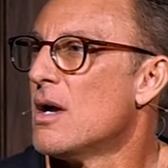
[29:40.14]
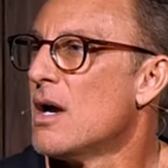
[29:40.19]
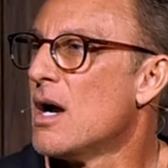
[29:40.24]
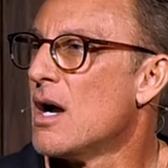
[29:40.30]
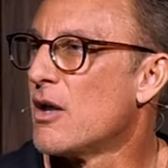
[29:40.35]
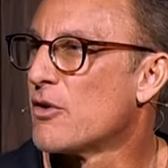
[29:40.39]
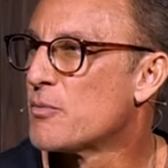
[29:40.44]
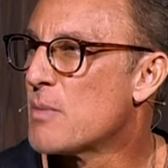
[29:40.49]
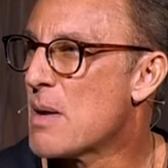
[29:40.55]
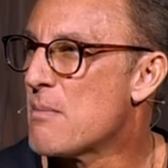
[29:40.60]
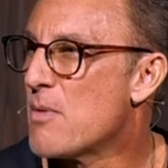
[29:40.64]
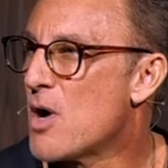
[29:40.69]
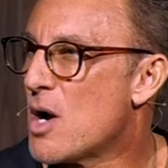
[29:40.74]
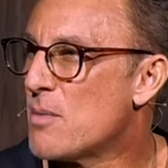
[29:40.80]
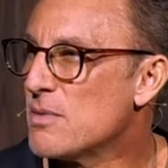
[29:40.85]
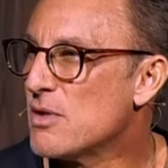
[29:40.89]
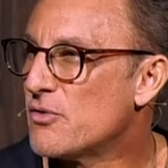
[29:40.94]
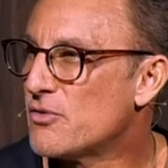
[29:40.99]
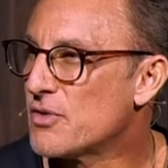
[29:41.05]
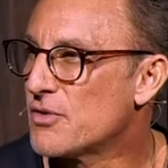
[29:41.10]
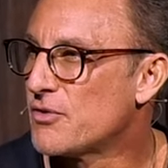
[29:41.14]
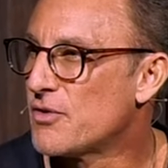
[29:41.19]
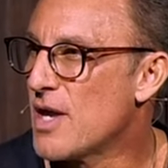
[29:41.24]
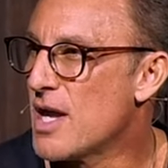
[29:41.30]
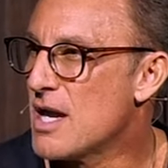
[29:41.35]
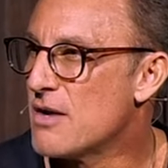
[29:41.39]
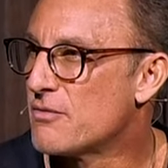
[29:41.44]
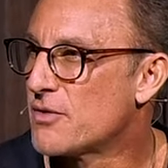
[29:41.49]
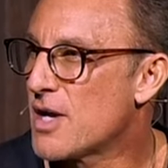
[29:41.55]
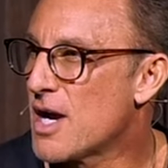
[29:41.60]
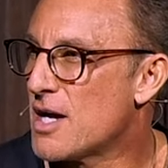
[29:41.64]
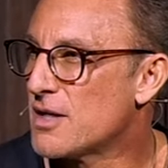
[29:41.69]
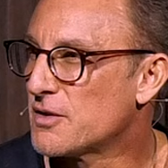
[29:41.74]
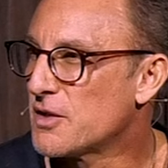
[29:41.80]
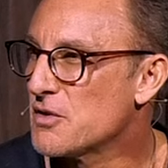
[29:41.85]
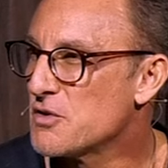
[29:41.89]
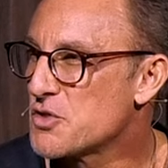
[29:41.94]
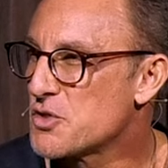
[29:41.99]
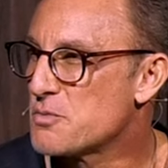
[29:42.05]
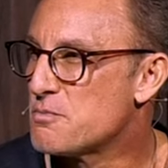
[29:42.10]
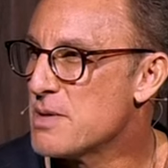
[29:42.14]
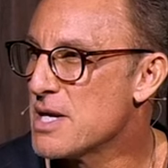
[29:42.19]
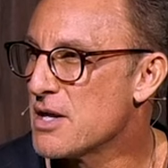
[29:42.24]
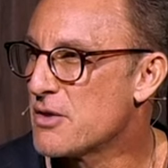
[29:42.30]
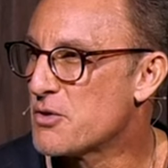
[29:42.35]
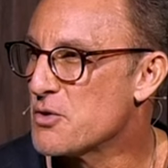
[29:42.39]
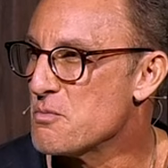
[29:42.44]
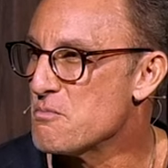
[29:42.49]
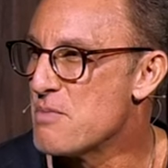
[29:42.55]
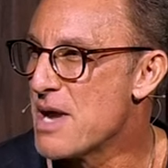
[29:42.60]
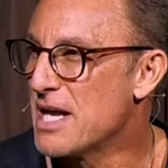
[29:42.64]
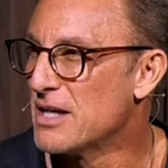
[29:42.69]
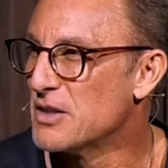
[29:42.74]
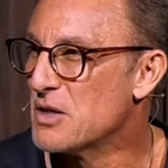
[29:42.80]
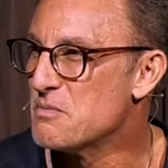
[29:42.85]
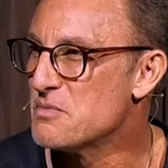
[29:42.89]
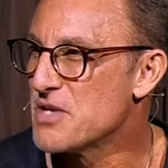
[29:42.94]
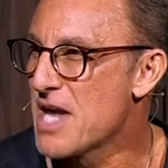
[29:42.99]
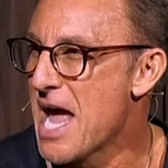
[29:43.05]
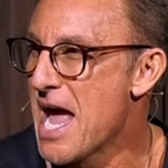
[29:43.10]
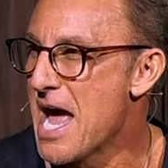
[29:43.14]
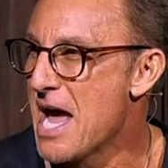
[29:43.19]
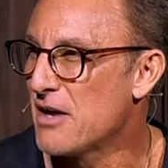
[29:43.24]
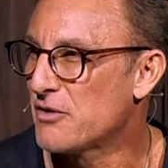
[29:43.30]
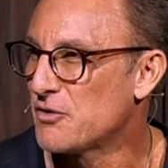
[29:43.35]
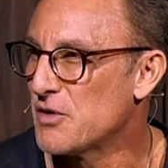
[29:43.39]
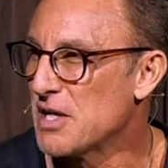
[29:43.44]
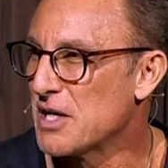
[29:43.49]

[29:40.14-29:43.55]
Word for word: Uh, as my mom used to say, if God can speak through Balaam's ass,